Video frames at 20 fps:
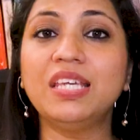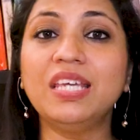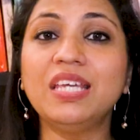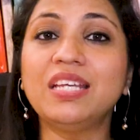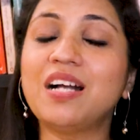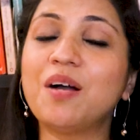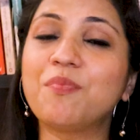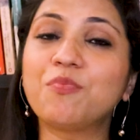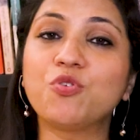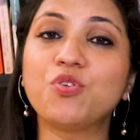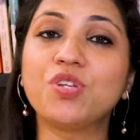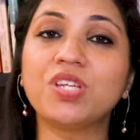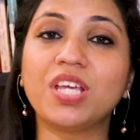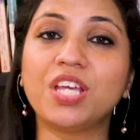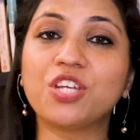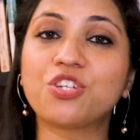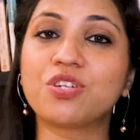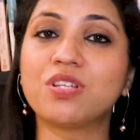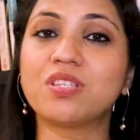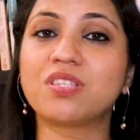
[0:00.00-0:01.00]
Key
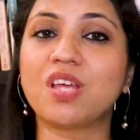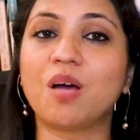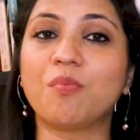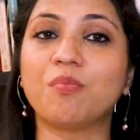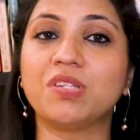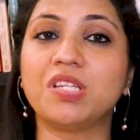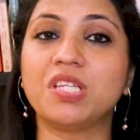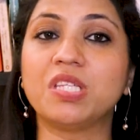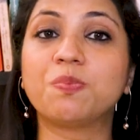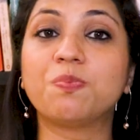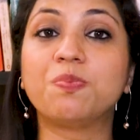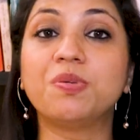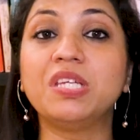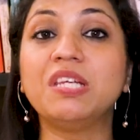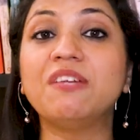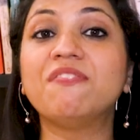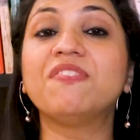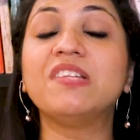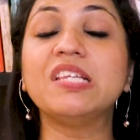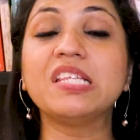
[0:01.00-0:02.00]
communication summaries.
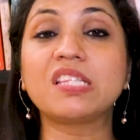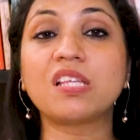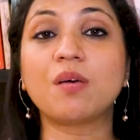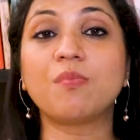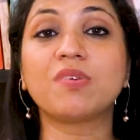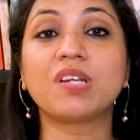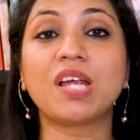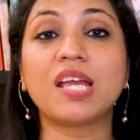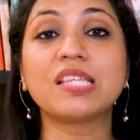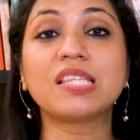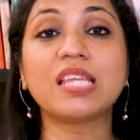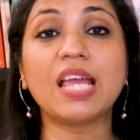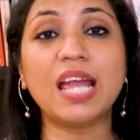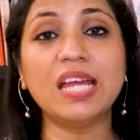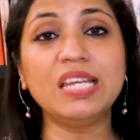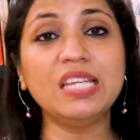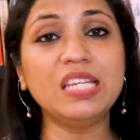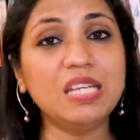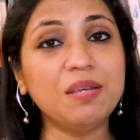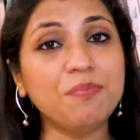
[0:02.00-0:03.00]
Briefly summarize
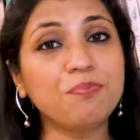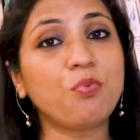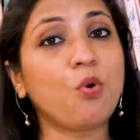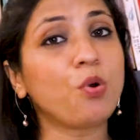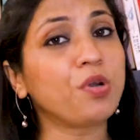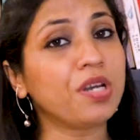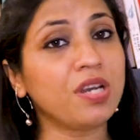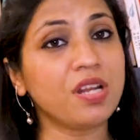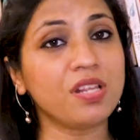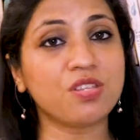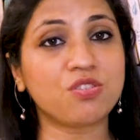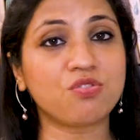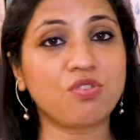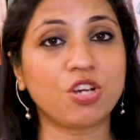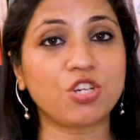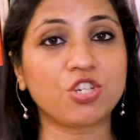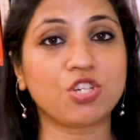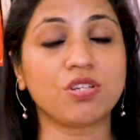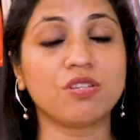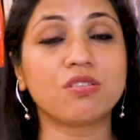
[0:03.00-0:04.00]
any important
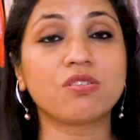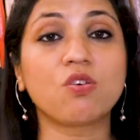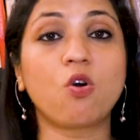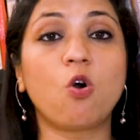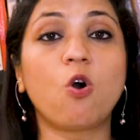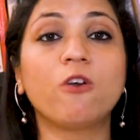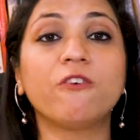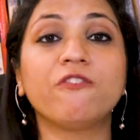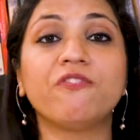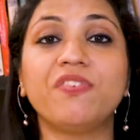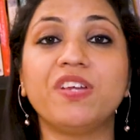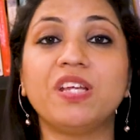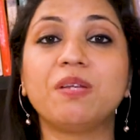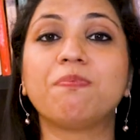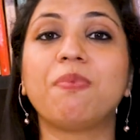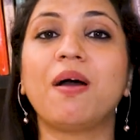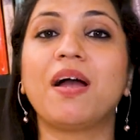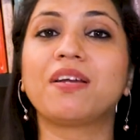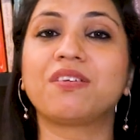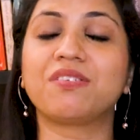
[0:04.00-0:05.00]
instructions or
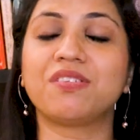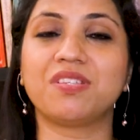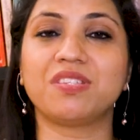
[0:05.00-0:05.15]
feedback